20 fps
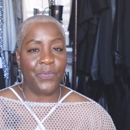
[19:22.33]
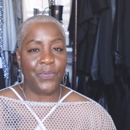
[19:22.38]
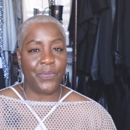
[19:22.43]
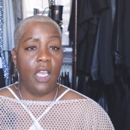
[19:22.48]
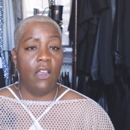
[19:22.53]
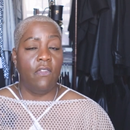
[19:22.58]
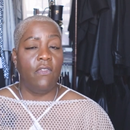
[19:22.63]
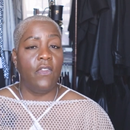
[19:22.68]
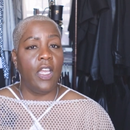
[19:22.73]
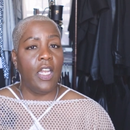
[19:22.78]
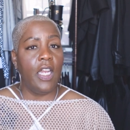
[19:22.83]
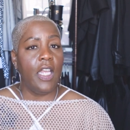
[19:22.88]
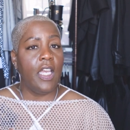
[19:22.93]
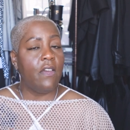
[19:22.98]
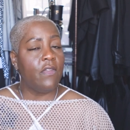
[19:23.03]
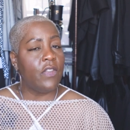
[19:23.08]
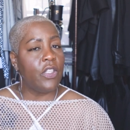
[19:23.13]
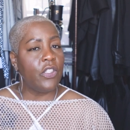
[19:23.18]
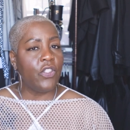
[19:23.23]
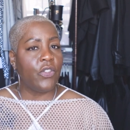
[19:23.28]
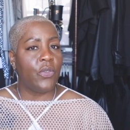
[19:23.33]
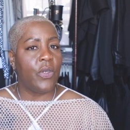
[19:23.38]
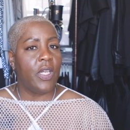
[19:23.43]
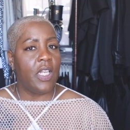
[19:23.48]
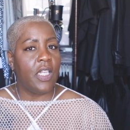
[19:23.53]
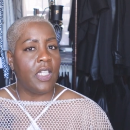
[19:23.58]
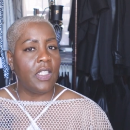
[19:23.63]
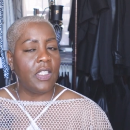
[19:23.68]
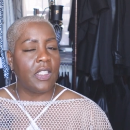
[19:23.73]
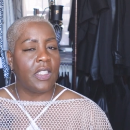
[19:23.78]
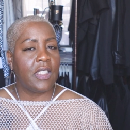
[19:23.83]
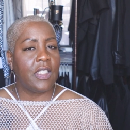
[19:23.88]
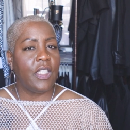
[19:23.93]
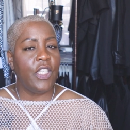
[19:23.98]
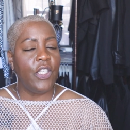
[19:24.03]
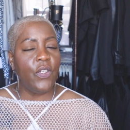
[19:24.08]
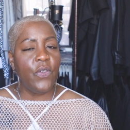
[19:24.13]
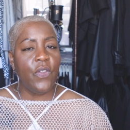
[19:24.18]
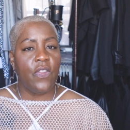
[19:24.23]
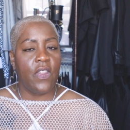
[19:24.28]
If any of the trends
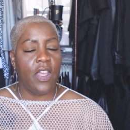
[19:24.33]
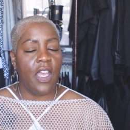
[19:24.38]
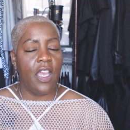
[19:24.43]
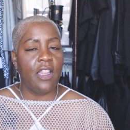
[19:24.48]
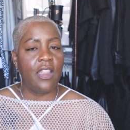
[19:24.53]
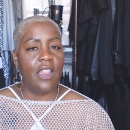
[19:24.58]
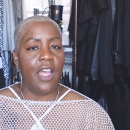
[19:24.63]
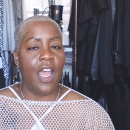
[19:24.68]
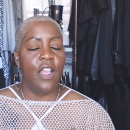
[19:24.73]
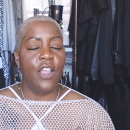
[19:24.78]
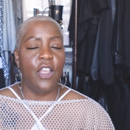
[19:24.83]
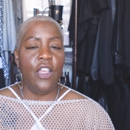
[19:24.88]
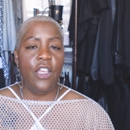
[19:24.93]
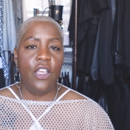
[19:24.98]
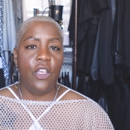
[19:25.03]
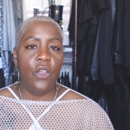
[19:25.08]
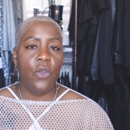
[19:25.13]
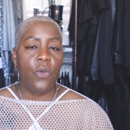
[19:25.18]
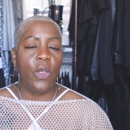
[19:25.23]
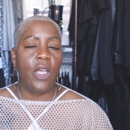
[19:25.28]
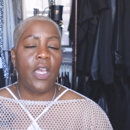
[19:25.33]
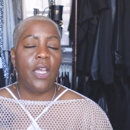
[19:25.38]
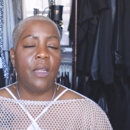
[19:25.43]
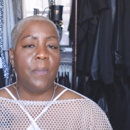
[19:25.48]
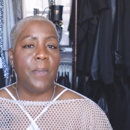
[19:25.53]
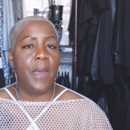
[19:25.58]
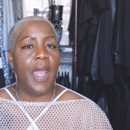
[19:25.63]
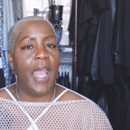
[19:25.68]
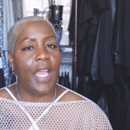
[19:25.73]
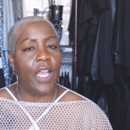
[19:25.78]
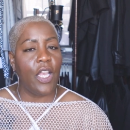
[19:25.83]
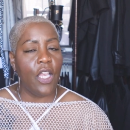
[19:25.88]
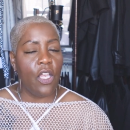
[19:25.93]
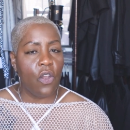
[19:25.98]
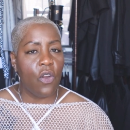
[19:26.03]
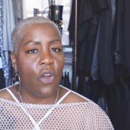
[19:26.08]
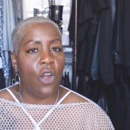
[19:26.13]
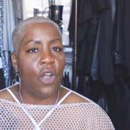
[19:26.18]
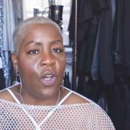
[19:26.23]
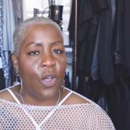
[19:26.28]
you think that you could make
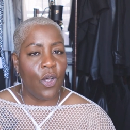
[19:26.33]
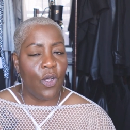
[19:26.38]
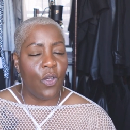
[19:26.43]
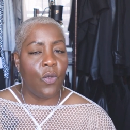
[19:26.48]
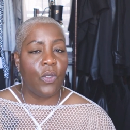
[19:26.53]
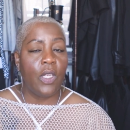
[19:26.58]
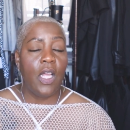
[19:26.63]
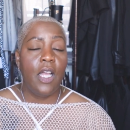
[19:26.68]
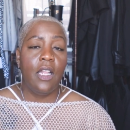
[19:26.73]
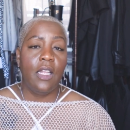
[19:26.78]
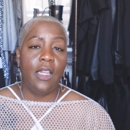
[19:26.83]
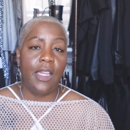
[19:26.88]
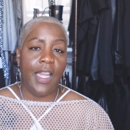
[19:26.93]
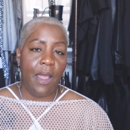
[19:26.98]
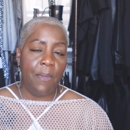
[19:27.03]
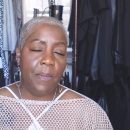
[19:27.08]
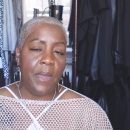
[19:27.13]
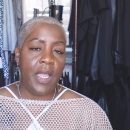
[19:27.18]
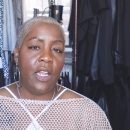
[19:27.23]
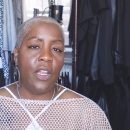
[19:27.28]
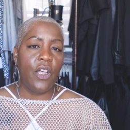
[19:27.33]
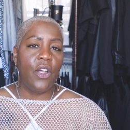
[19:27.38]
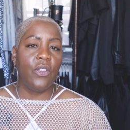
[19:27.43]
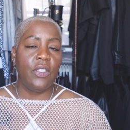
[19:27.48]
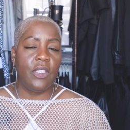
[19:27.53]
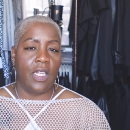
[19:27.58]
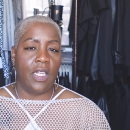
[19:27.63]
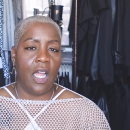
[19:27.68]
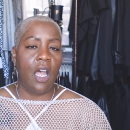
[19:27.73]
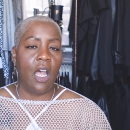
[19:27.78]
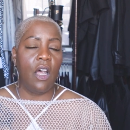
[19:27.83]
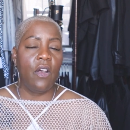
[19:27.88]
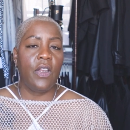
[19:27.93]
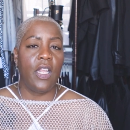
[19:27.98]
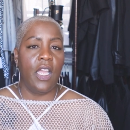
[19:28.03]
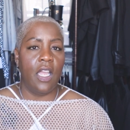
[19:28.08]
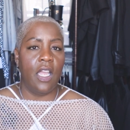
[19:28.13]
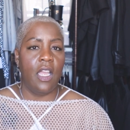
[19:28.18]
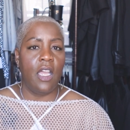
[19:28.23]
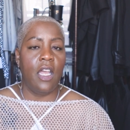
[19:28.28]
your own, let me know down
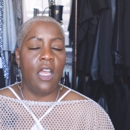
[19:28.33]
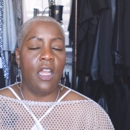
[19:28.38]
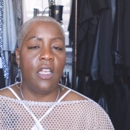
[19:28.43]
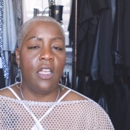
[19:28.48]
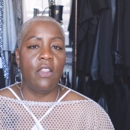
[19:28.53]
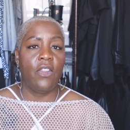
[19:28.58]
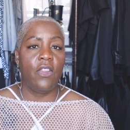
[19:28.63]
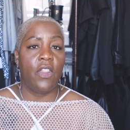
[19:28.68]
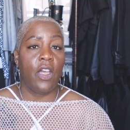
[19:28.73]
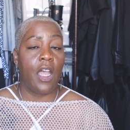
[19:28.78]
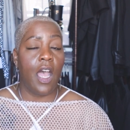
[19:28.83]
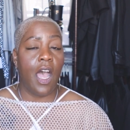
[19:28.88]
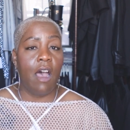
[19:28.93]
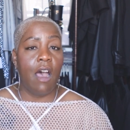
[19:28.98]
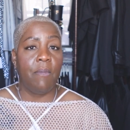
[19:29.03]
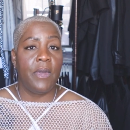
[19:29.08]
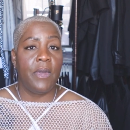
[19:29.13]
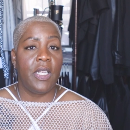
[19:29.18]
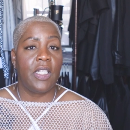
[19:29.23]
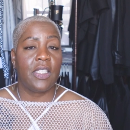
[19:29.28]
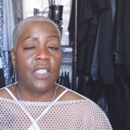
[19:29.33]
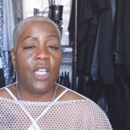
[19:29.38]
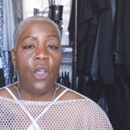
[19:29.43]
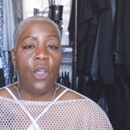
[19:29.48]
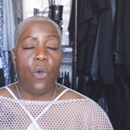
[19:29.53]
in the comments.